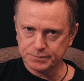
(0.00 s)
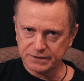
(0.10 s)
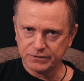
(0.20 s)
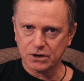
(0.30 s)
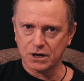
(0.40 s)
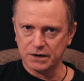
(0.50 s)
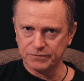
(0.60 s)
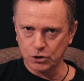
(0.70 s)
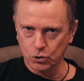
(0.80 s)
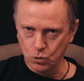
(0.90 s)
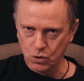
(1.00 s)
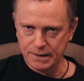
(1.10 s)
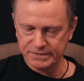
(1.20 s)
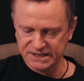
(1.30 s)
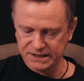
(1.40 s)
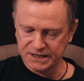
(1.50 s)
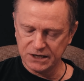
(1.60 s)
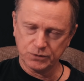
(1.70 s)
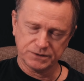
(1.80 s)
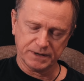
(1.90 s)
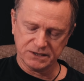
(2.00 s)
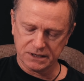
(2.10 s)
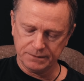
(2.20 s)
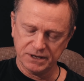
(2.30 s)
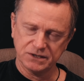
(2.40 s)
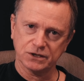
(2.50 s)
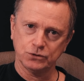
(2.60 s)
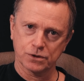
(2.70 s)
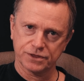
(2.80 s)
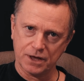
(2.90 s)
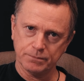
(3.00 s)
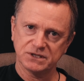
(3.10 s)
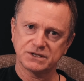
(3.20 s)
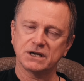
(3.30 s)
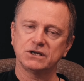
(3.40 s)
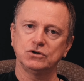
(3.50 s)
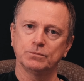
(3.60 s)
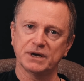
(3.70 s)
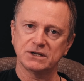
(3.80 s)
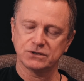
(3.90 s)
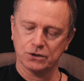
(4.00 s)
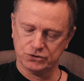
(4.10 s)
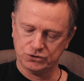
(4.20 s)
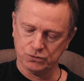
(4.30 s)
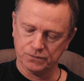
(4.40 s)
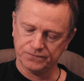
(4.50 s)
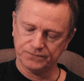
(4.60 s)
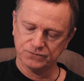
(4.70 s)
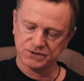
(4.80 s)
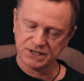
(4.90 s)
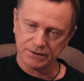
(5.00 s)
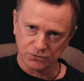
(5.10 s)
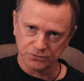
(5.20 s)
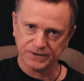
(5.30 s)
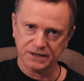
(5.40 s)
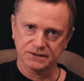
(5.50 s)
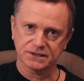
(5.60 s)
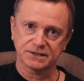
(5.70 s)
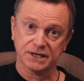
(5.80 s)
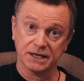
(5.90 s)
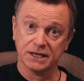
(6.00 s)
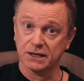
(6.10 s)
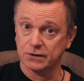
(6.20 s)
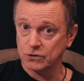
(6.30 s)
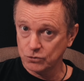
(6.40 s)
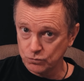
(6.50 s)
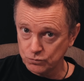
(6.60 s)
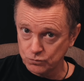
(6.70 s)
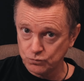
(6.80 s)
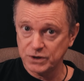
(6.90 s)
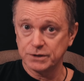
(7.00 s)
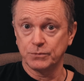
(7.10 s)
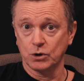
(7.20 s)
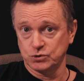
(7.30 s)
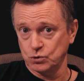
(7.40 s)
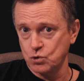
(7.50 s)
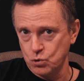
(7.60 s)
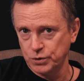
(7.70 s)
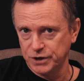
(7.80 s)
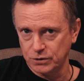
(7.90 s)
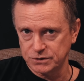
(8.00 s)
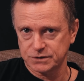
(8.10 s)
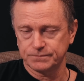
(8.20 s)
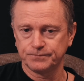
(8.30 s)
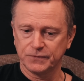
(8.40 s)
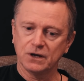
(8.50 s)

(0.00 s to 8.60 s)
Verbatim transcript: bit of a kind of a claw hammer technique, which basically means that your thumb is taking your bass notes, your several fingers are taking rhythm notes or chord notes